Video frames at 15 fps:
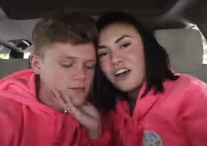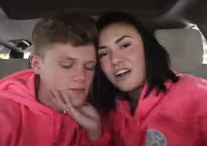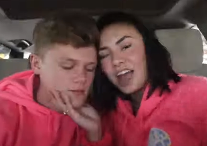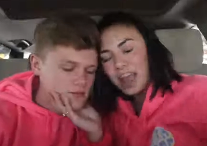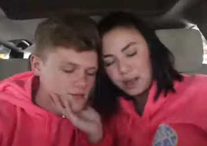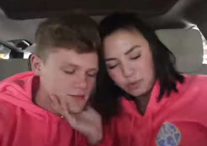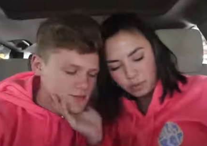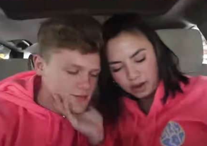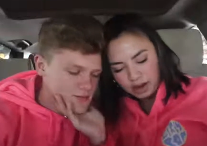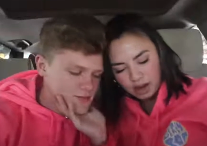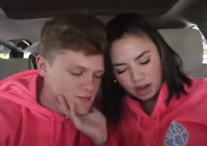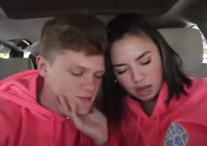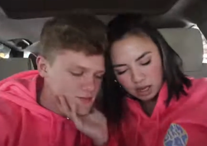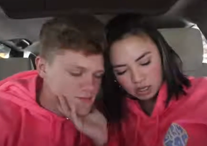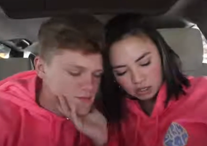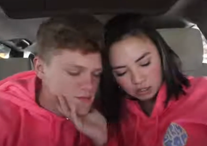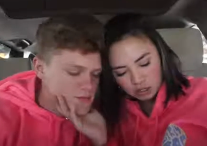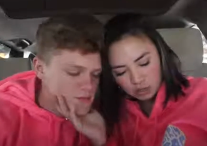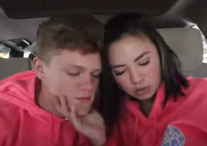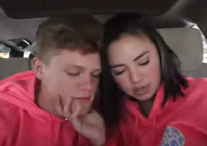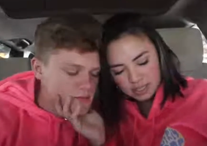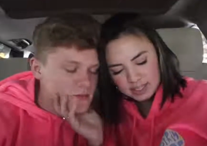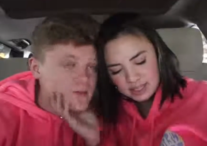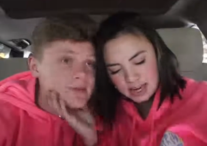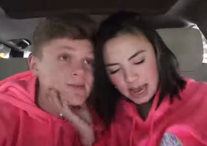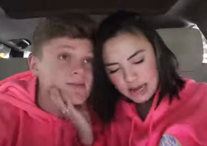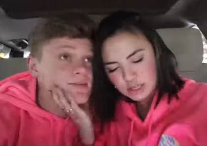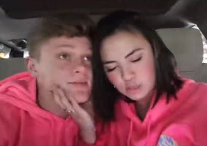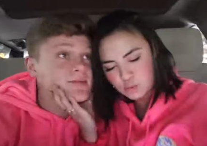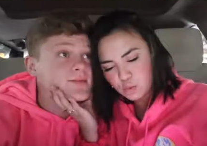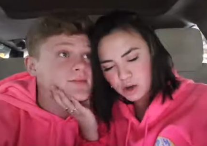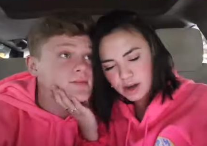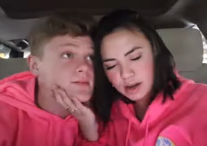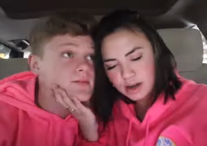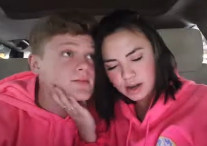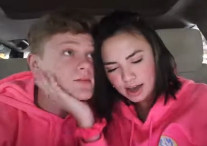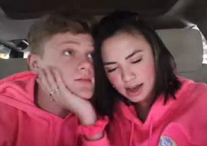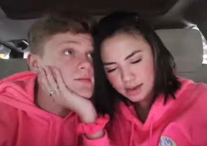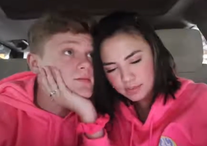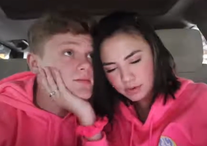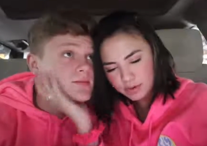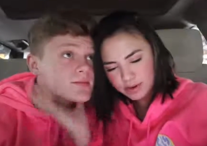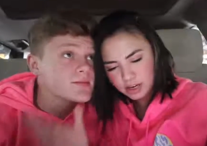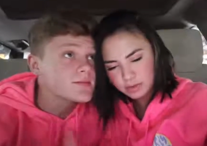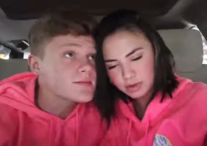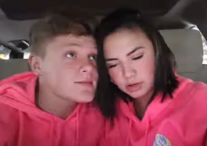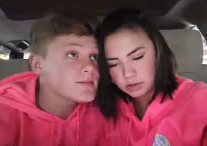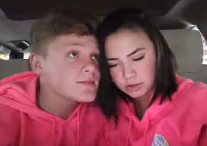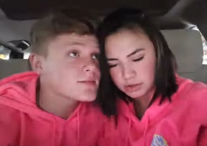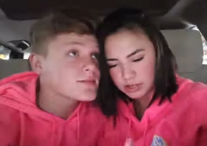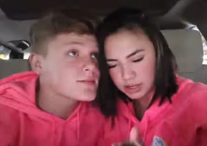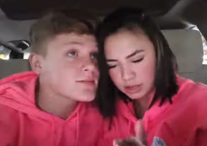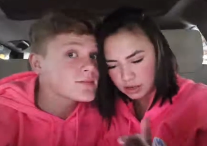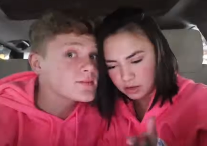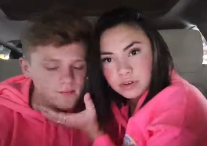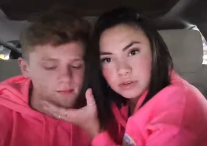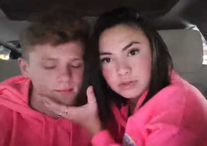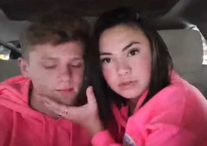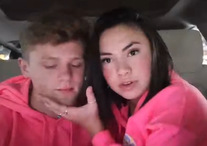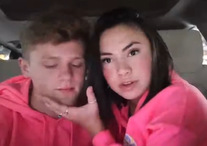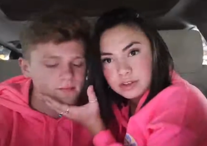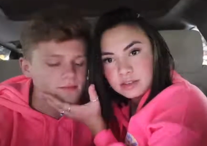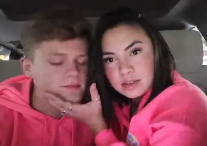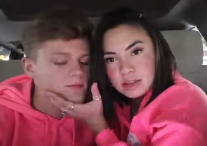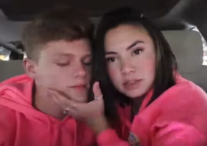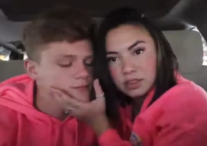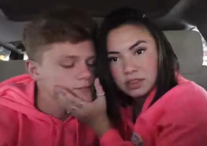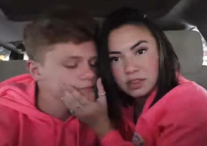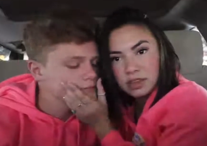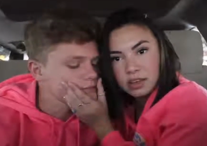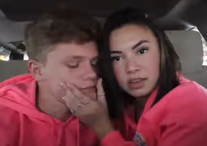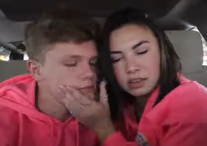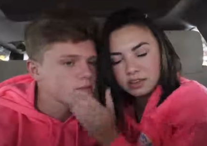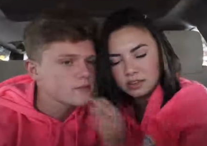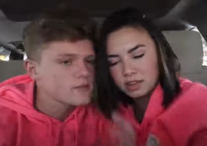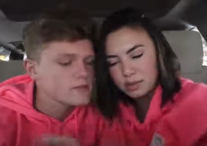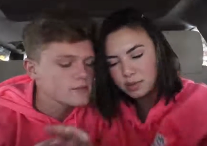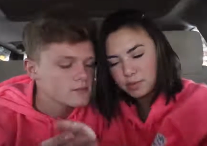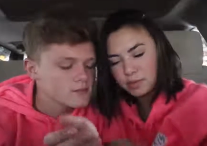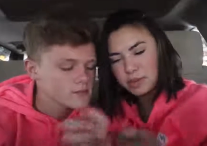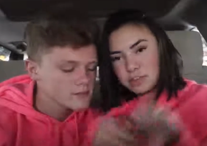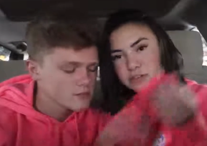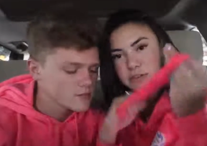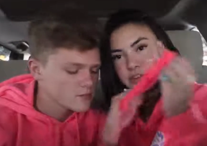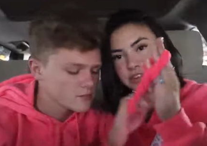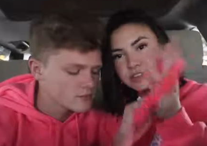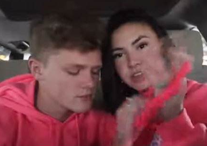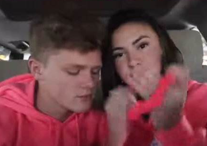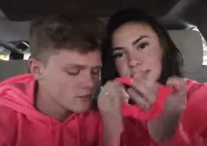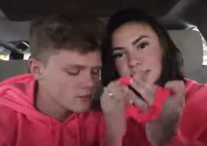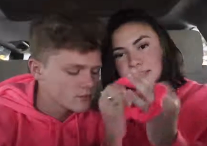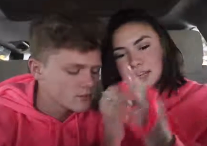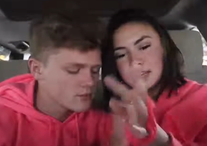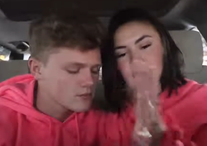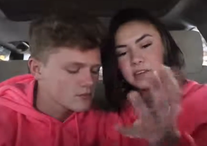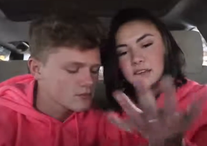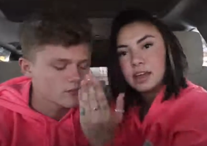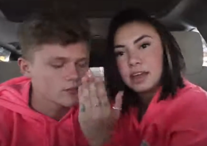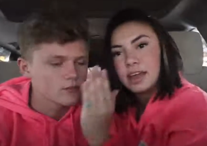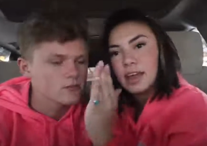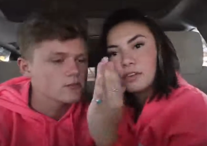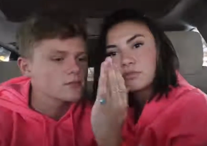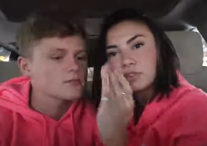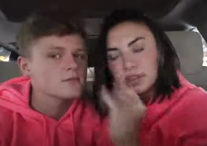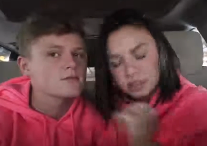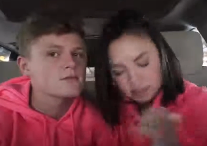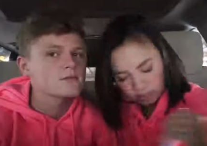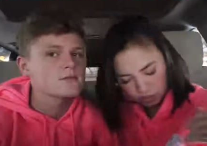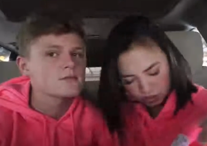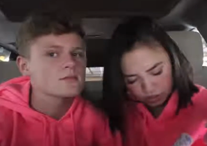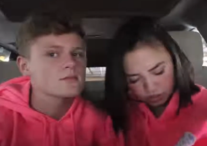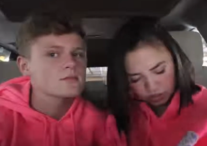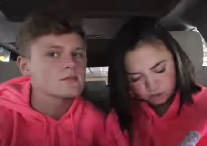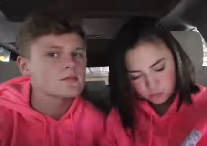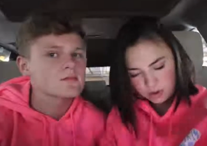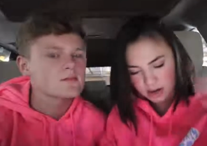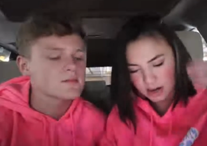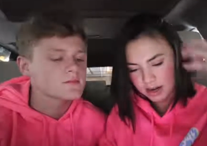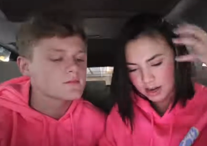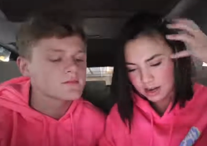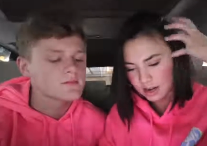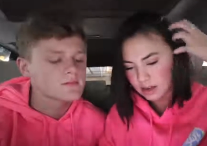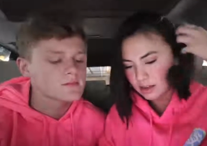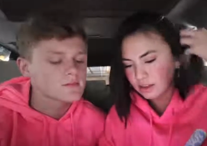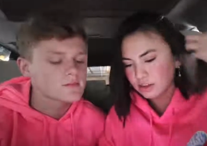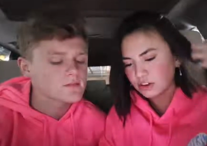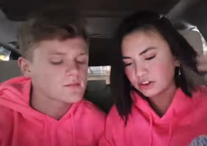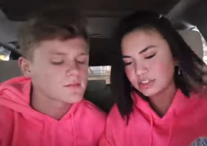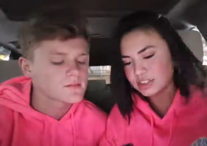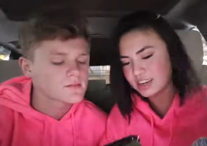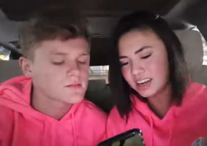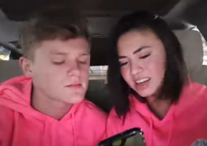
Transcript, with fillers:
Speaker 1: Okay, we're gonna do this next one. I'm going to be holding your face like this. Let me put my scrunchie on this hand. And I have rings like she's wearing, and then you're just